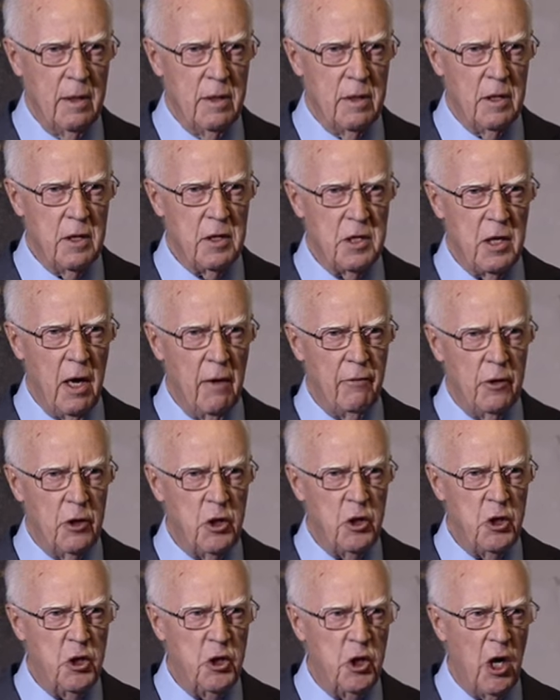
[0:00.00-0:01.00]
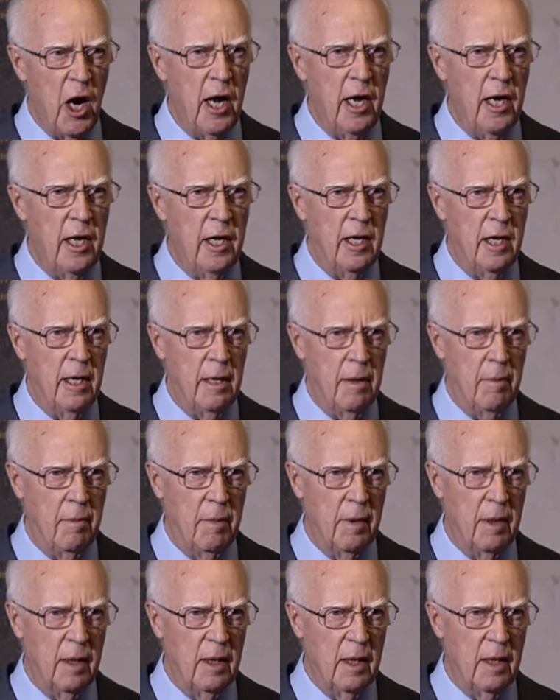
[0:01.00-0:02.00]
to suffer shame
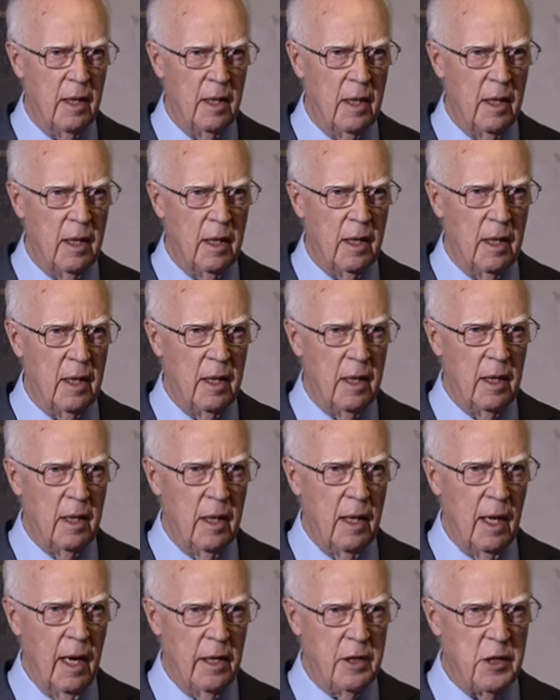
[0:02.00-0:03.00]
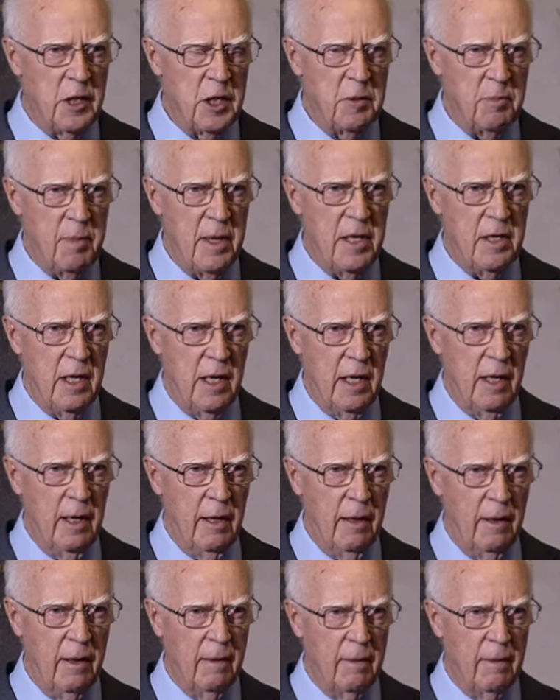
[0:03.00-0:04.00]
and spitting.